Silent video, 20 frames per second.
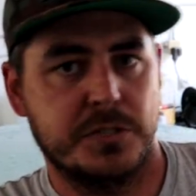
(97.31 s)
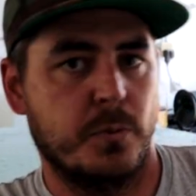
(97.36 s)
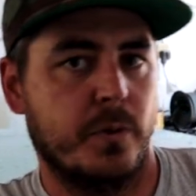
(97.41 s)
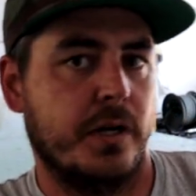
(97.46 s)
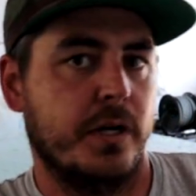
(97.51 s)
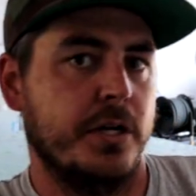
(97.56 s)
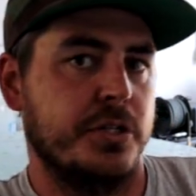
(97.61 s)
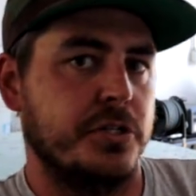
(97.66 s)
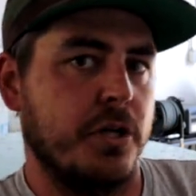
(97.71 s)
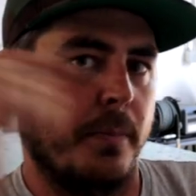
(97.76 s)
So we're
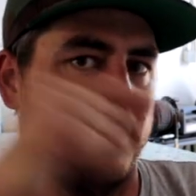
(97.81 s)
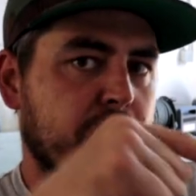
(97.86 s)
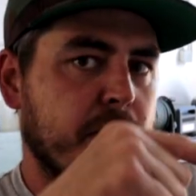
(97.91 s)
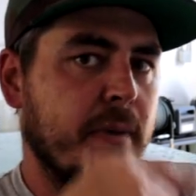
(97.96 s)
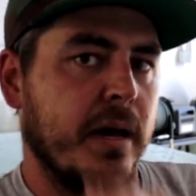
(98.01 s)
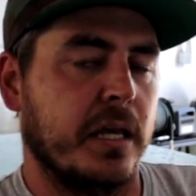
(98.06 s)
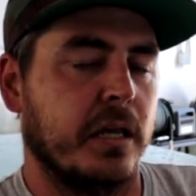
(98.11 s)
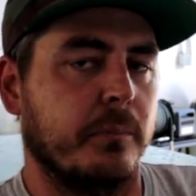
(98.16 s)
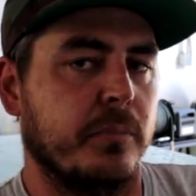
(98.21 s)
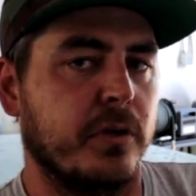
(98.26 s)
gonna jump into
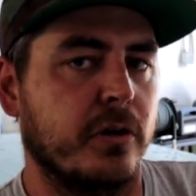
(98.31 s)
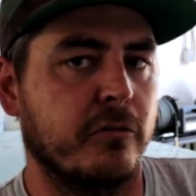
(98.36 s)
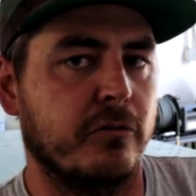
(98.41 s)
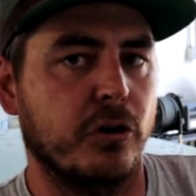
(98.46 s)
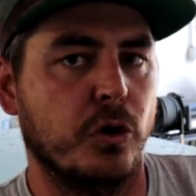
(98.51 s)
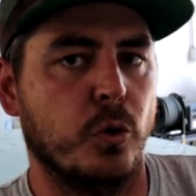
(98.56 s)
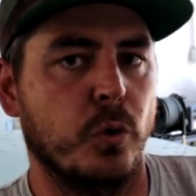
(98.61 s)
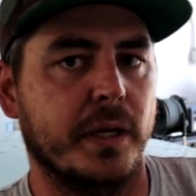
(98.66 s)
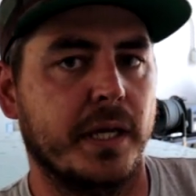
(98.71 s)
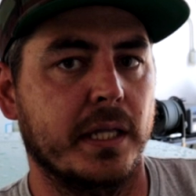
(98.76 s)
my computer
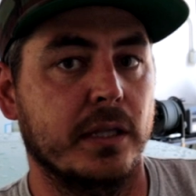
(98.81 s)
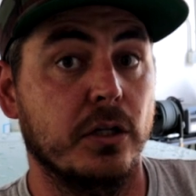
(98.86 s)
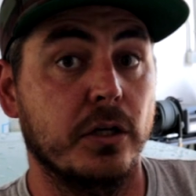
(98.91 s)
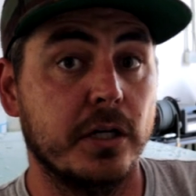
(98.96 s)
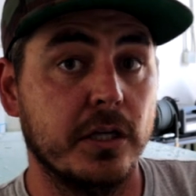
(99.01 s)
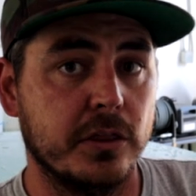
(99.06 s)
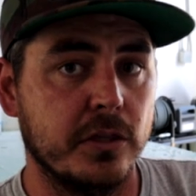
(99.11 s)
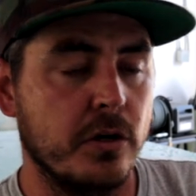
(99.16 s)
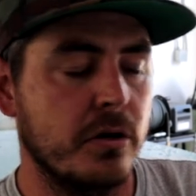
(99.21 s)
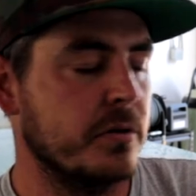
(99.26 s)
real quick and
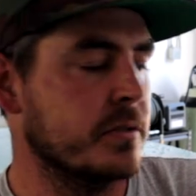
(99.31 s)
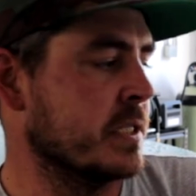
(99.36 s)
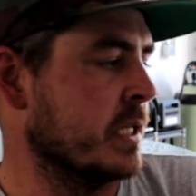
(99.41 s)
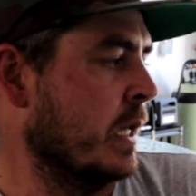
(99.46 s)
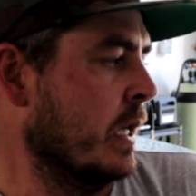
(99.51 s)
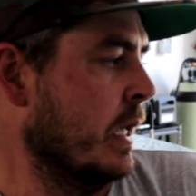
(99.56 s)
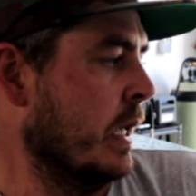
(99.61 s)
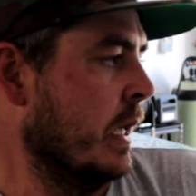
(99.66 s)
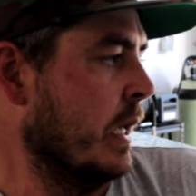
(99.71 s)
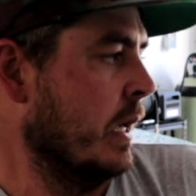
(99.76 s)
look at
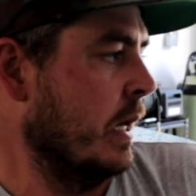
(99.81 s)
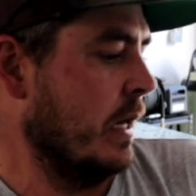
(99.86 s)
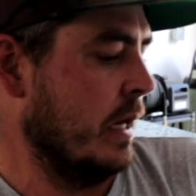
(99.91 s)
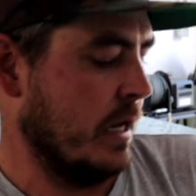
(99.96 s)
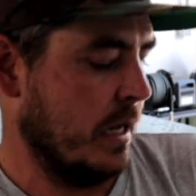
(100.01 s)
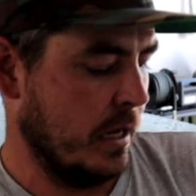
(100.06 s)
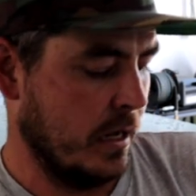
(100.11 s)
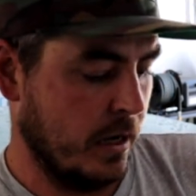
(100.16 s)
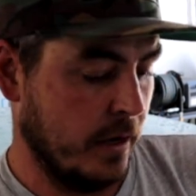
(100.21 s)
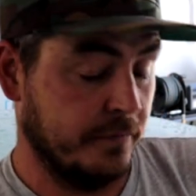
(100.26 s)
those
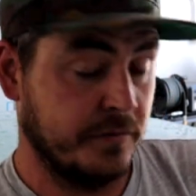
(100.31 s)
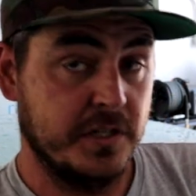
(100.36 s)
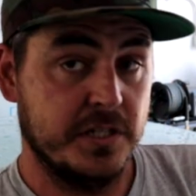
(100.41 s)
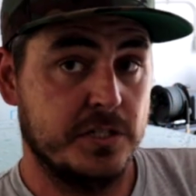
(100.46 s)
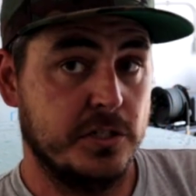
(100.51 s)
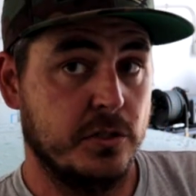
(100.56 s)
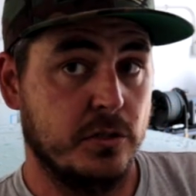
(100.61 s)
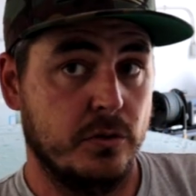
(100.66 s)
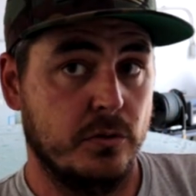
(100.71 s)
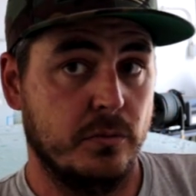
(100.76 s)
uh, of
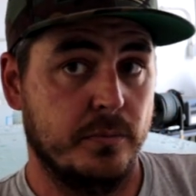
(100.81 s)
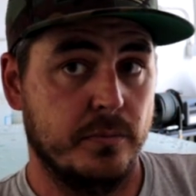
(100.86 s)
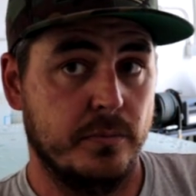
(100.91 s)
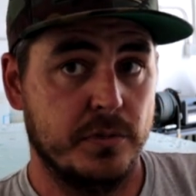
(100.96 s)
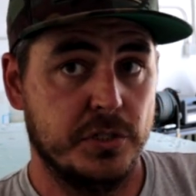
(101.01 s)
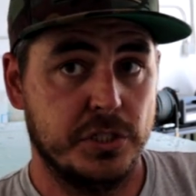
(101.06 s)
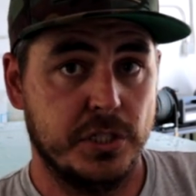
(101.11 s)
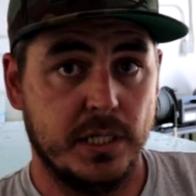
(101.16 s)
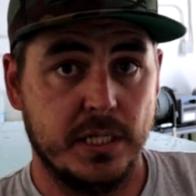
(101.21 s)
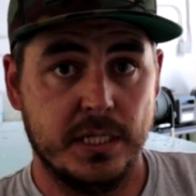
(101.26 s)
these two
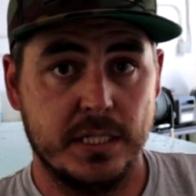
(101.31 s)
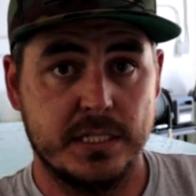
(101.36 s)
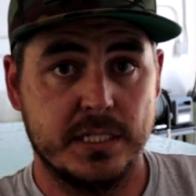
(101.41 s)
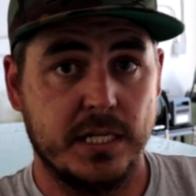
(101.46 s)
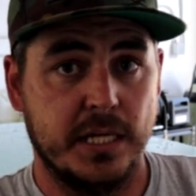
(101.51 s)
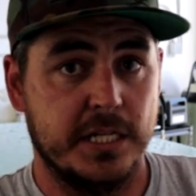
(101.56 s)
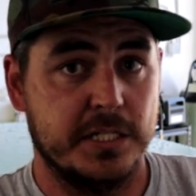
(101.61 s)
machines.